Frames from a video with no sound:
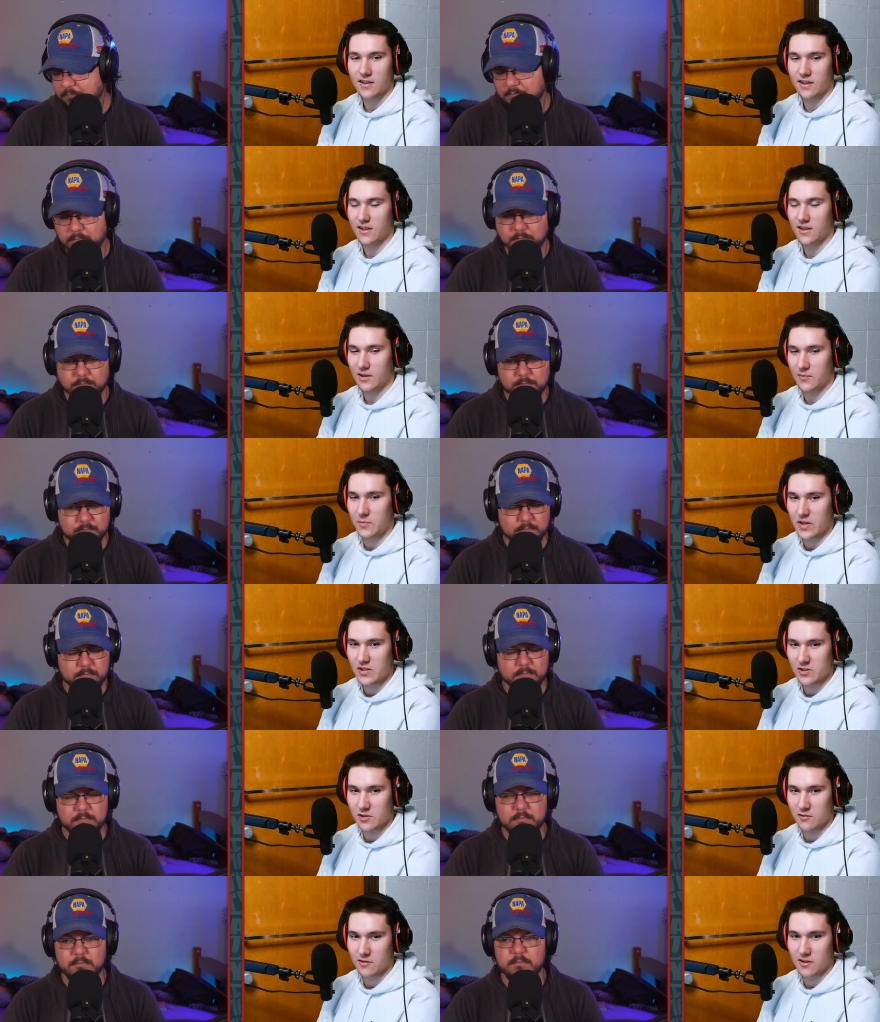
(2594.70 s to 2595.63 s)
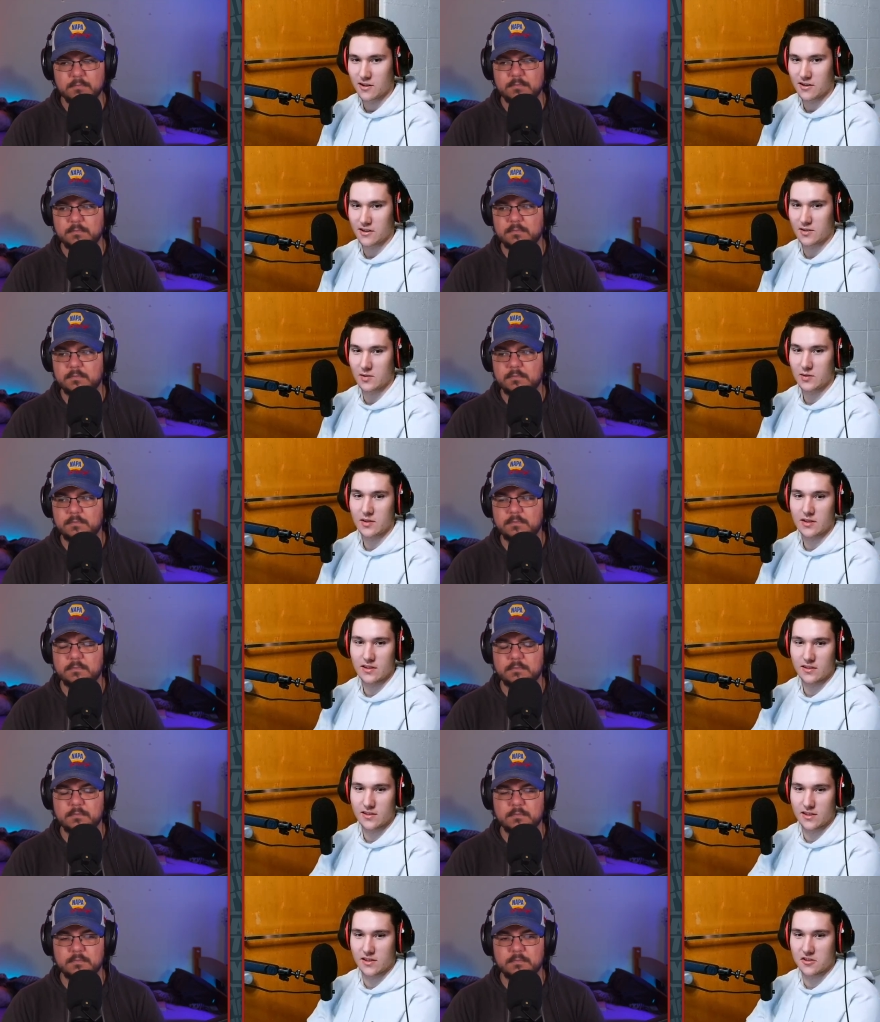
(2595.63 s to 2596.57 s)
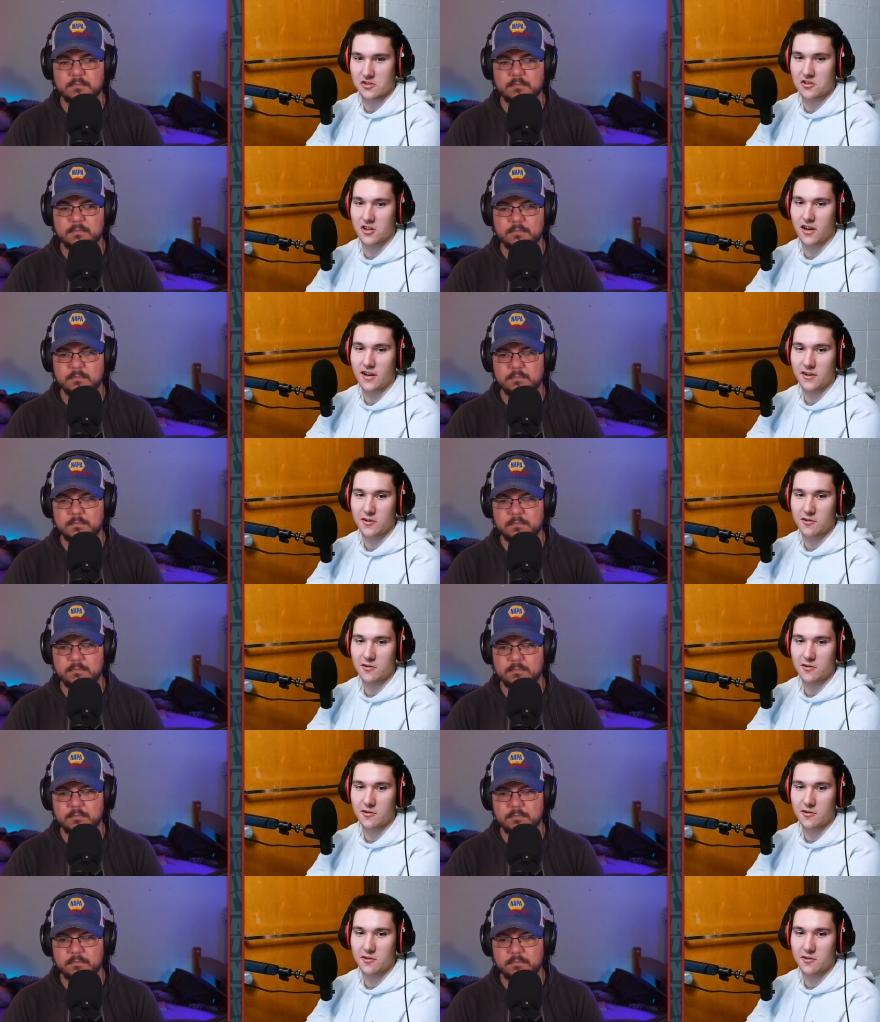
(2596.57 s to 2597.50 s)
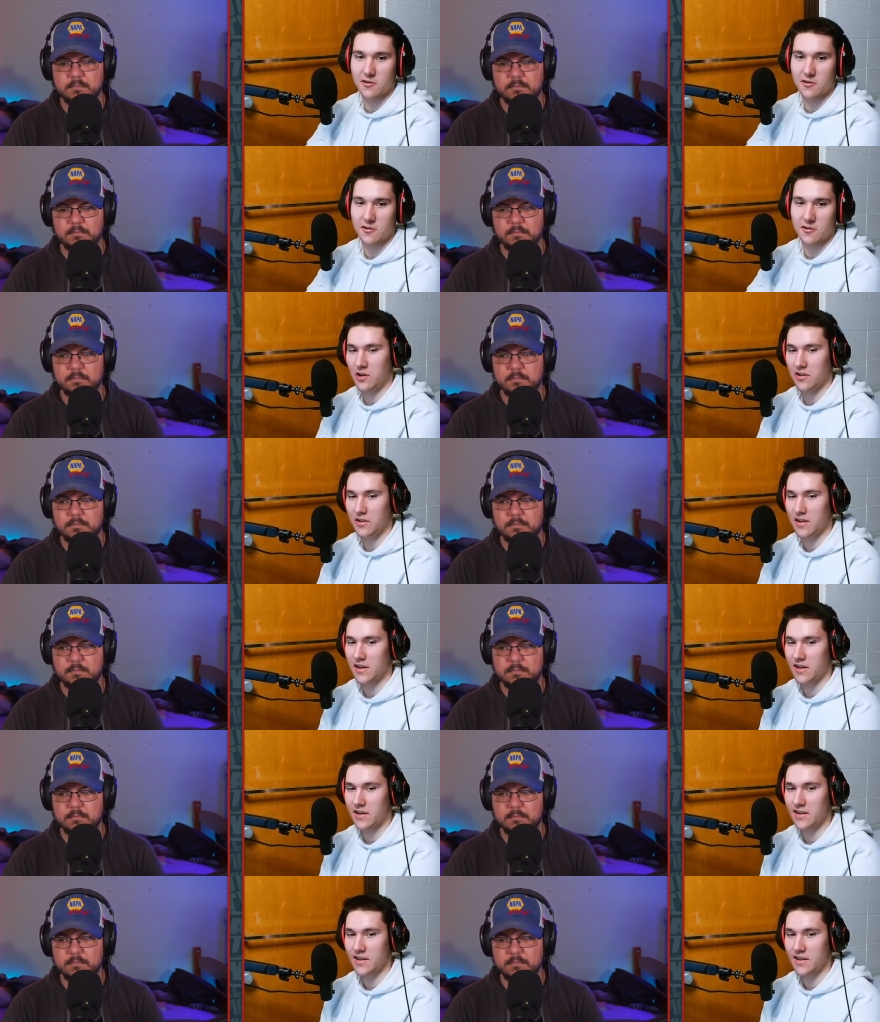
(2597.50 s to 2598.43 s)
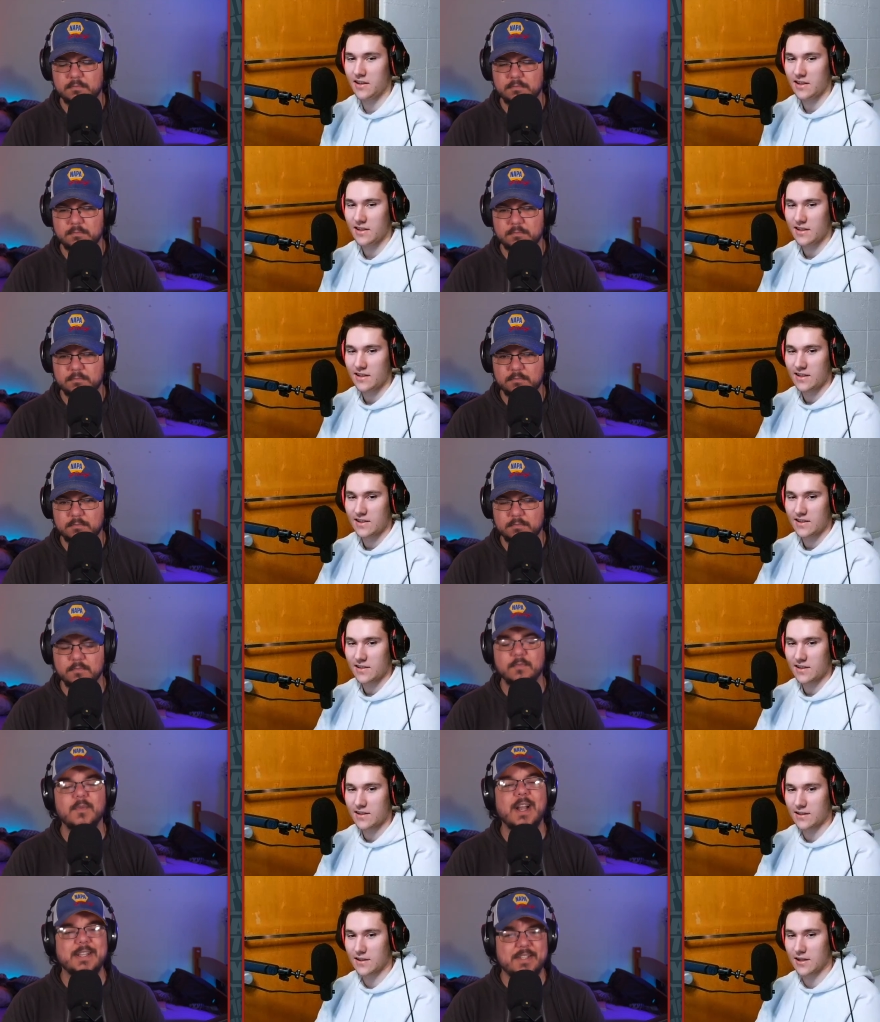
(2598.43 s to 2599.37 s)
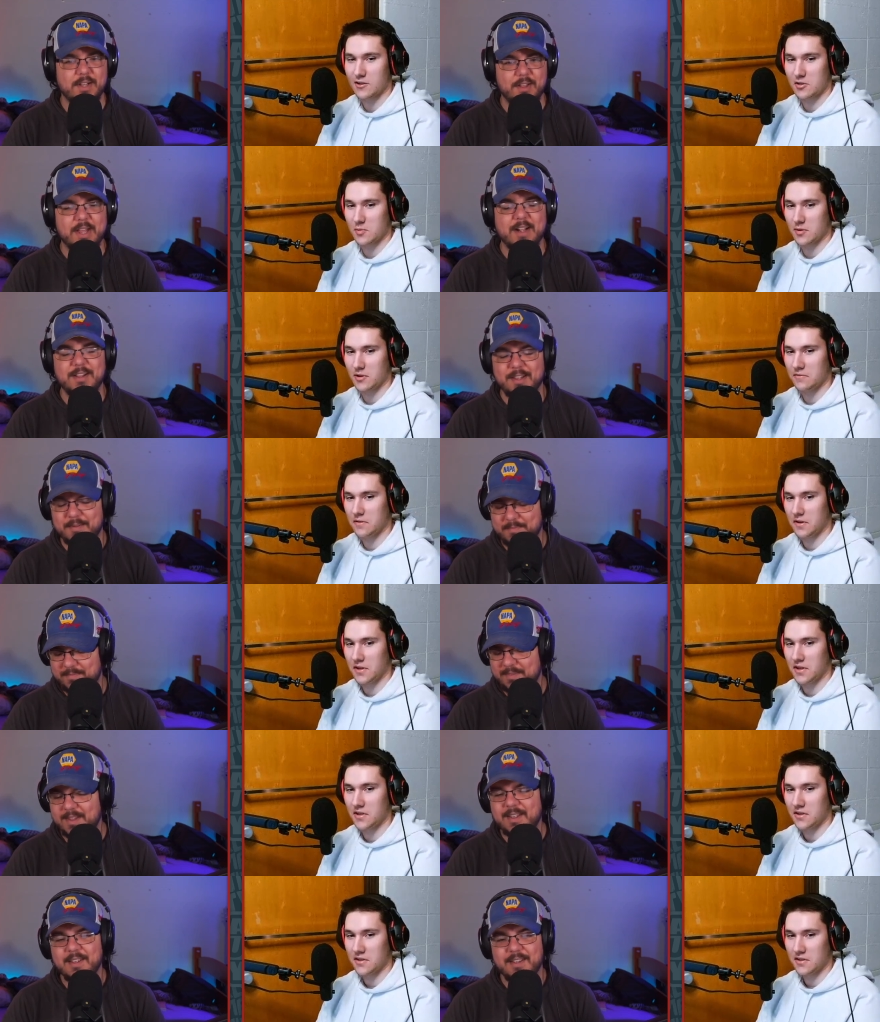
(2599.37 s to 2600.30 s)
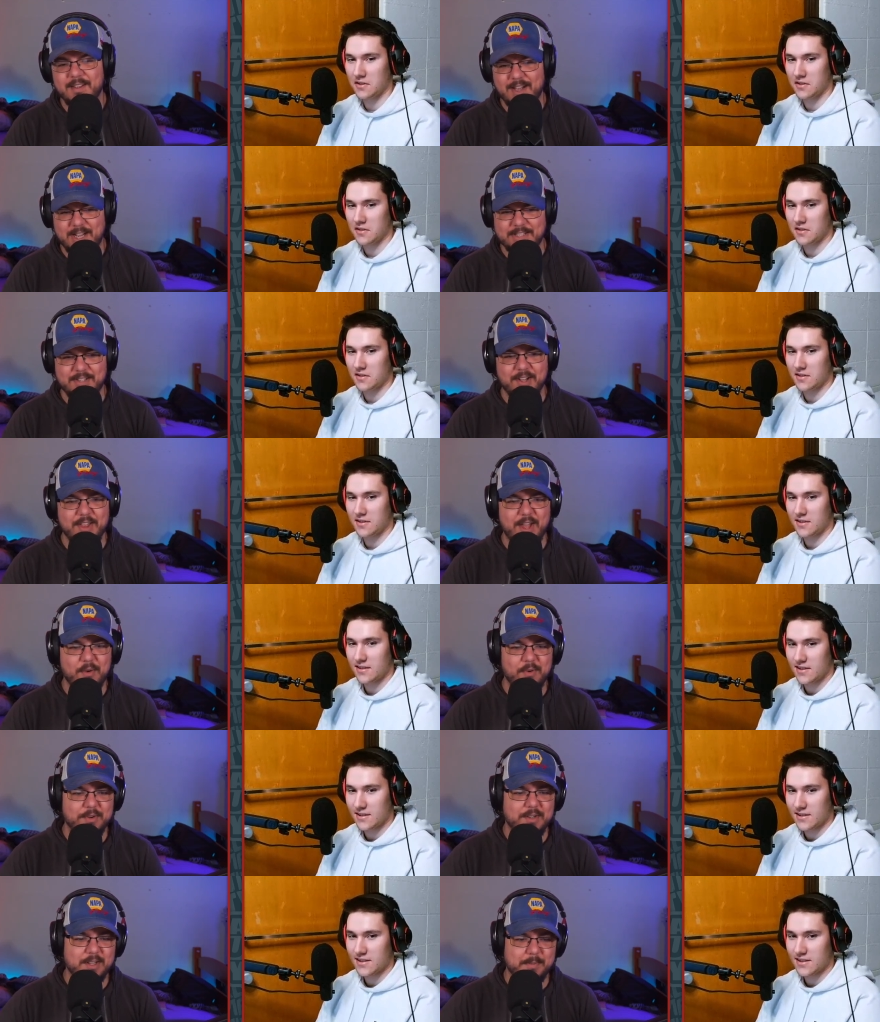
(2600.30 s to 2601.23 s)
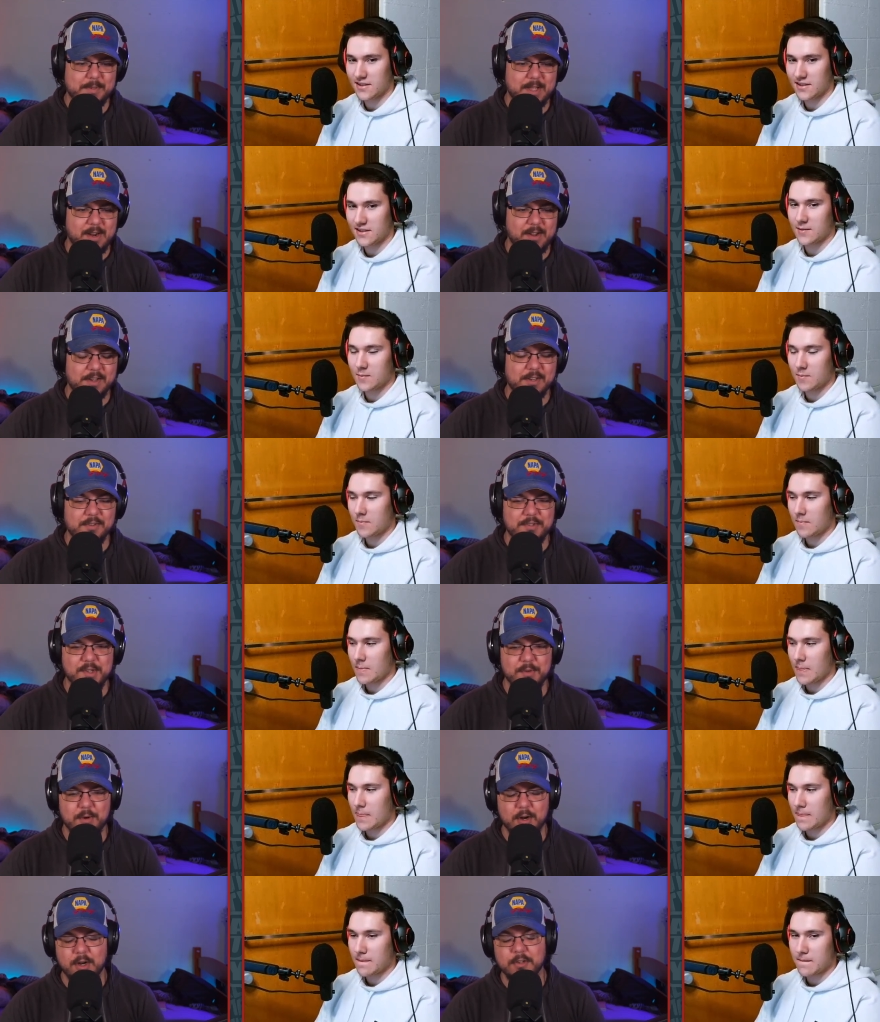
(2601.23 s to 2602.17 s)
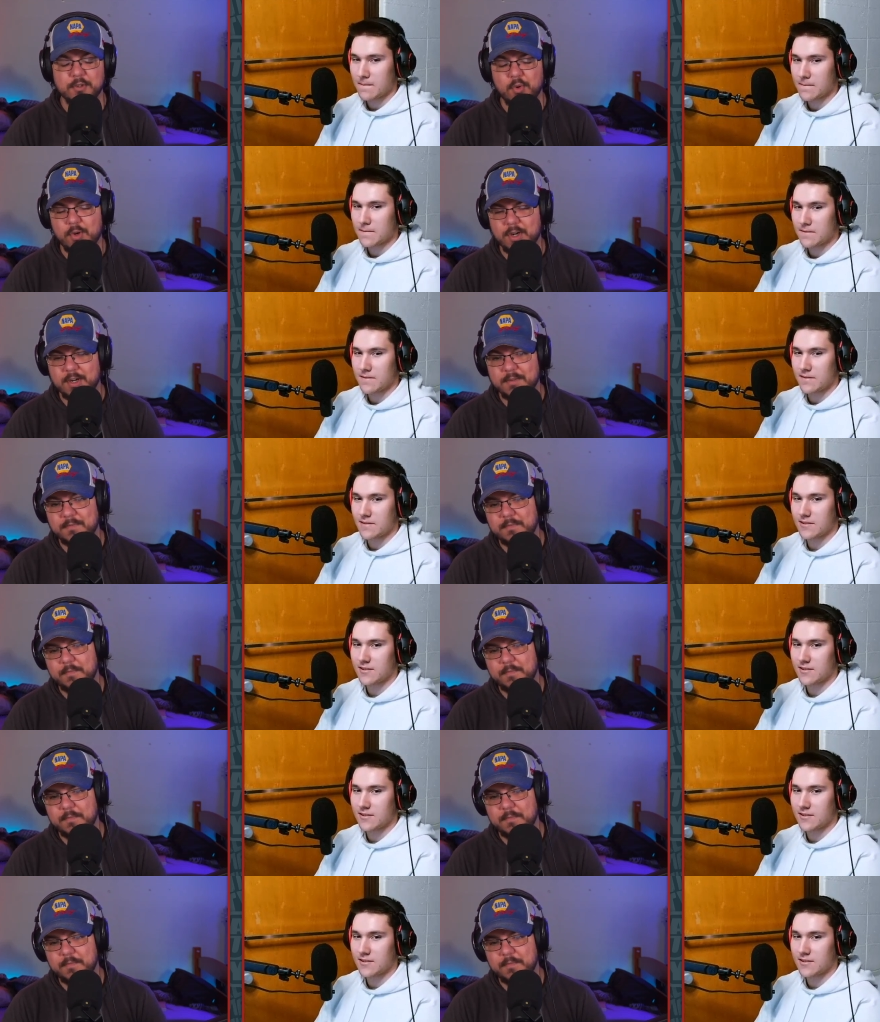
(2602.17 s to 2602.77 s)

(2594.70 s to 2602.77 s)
Speaker 1: he bends over, and it's like the Shine ref was bald head.
Speaker 2: I saw that clip. Pretty funny. I saw that one clipped out on YouTube or on Twitter.